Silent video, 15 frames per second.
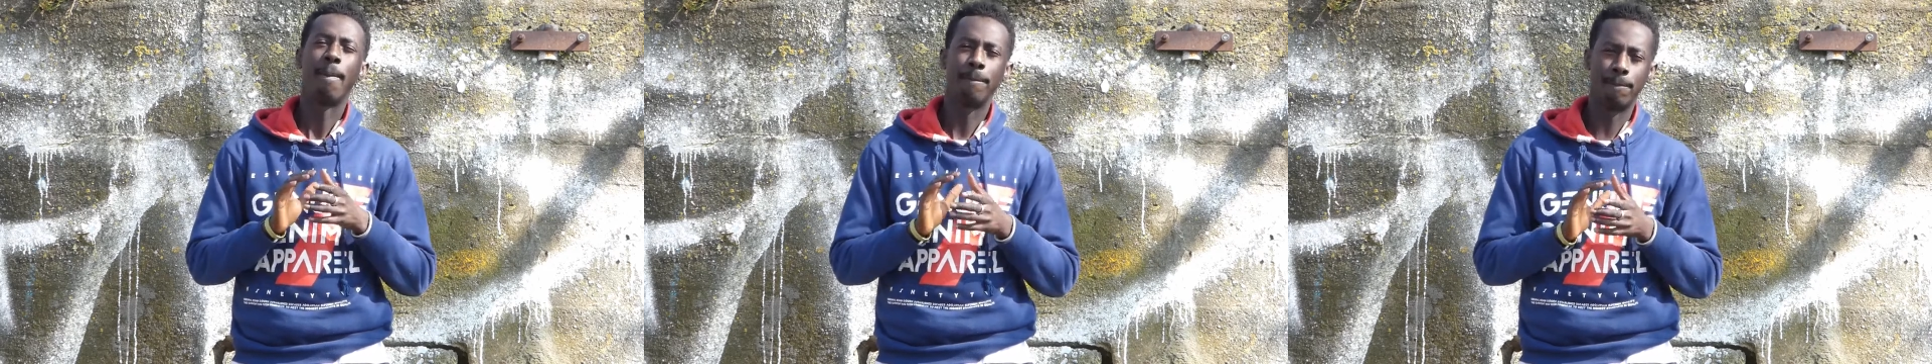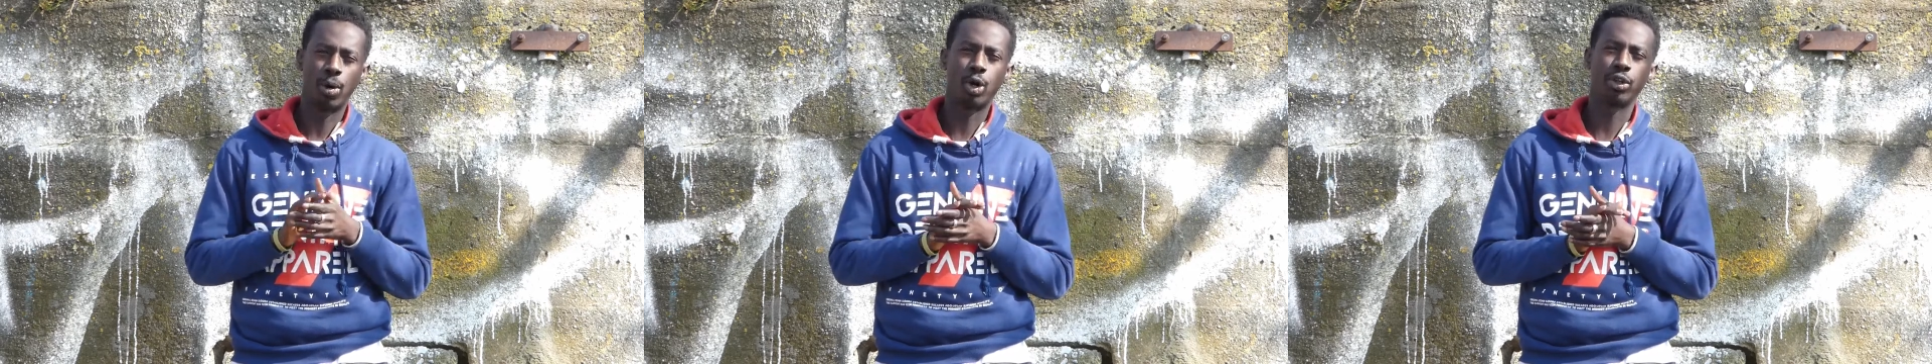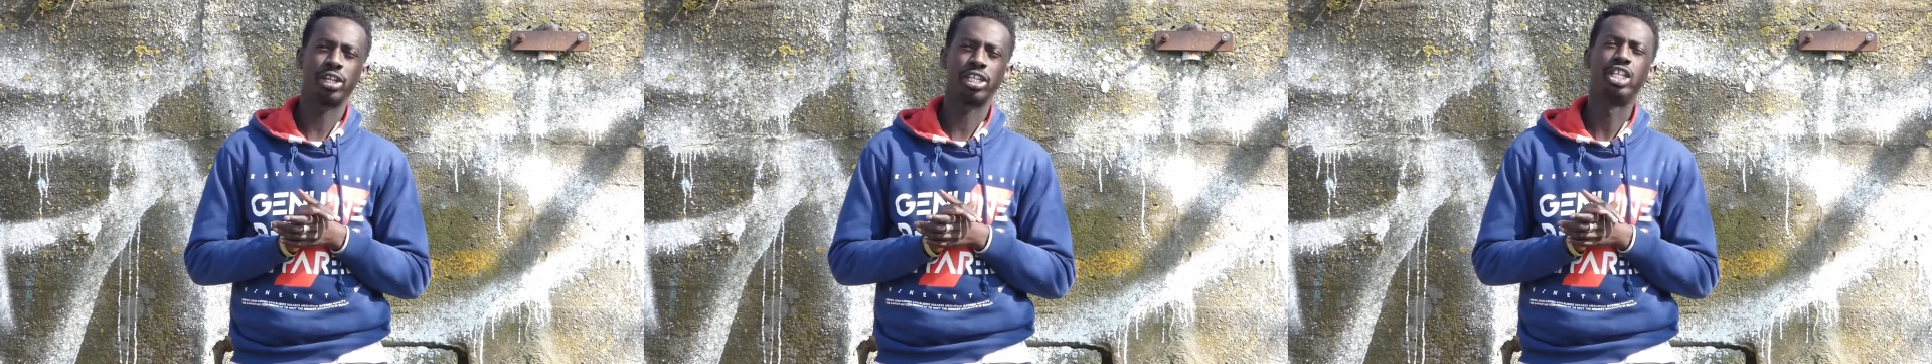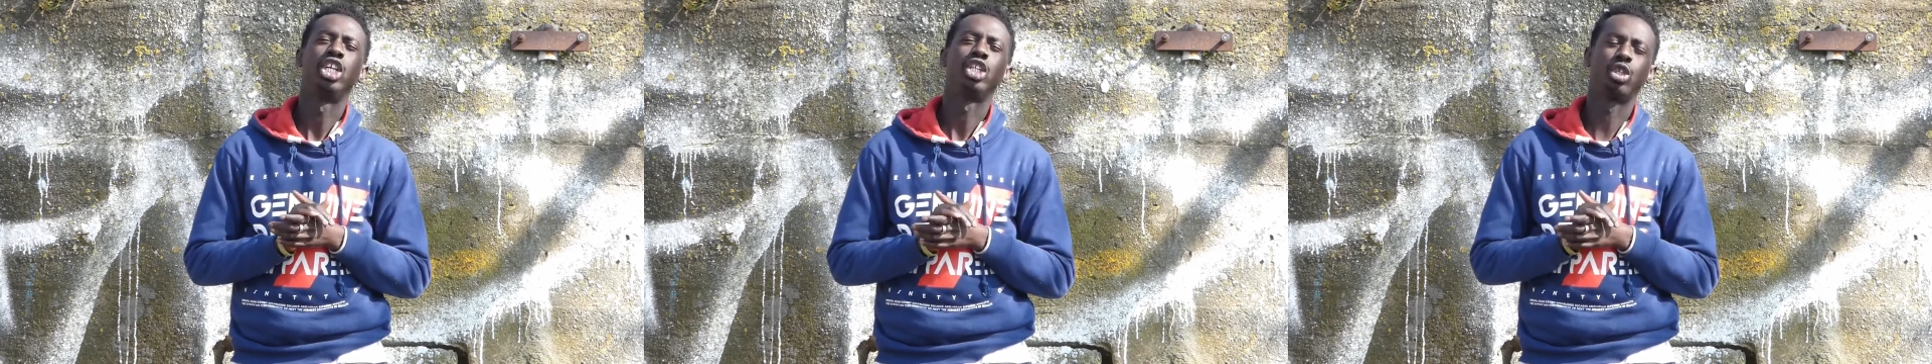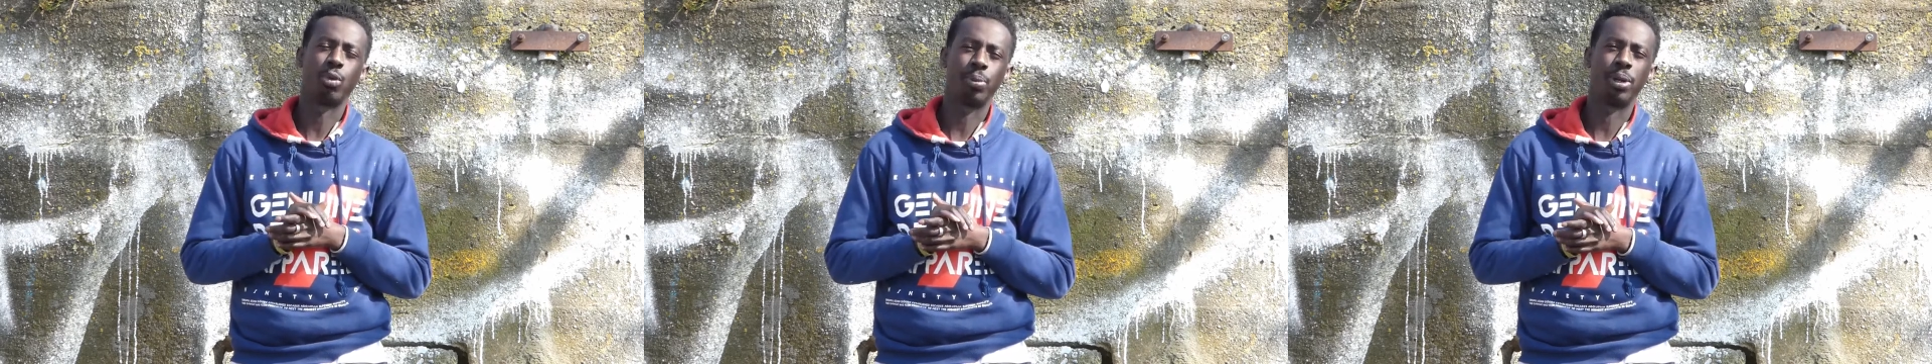more than
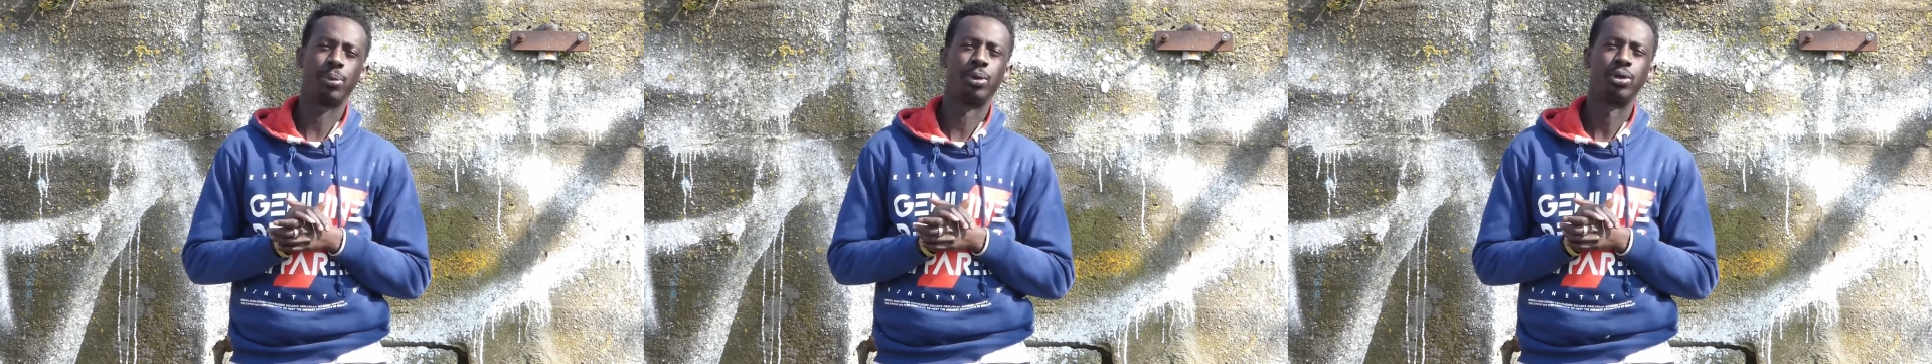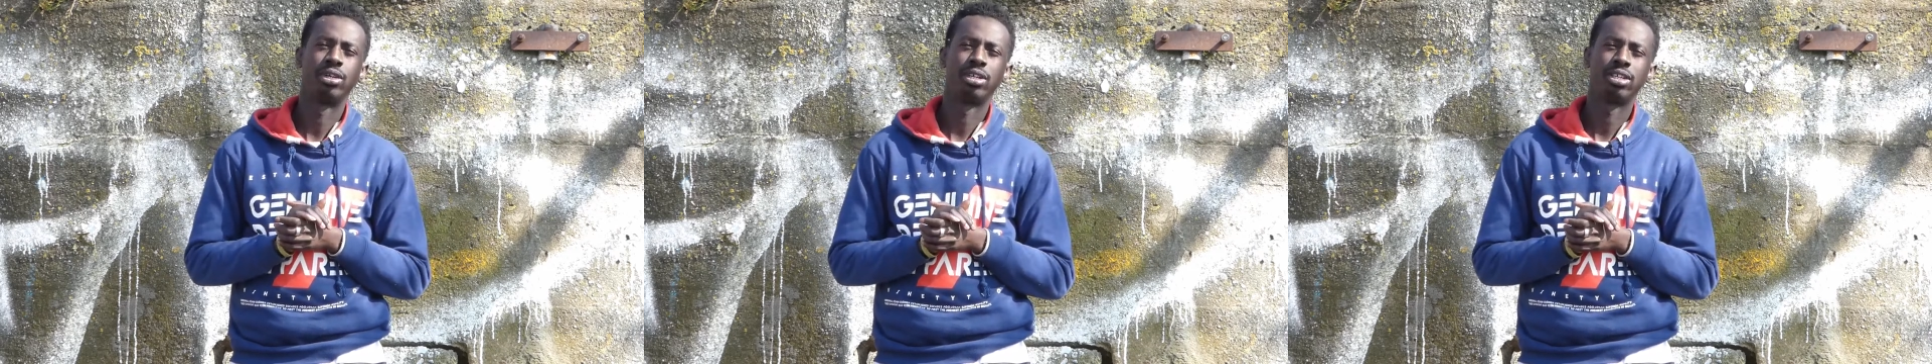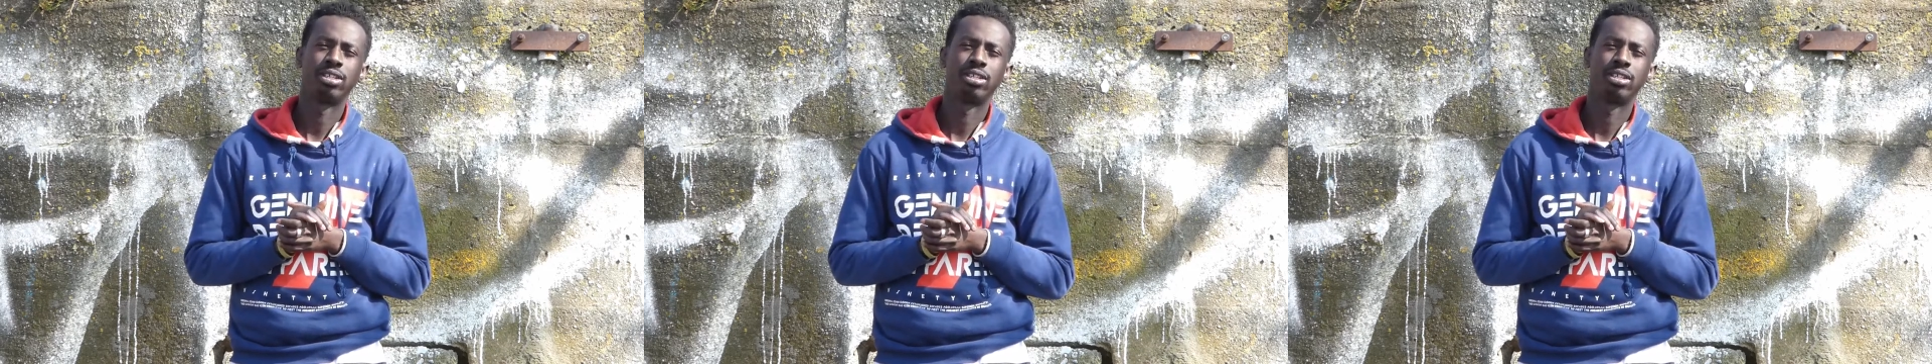2 people.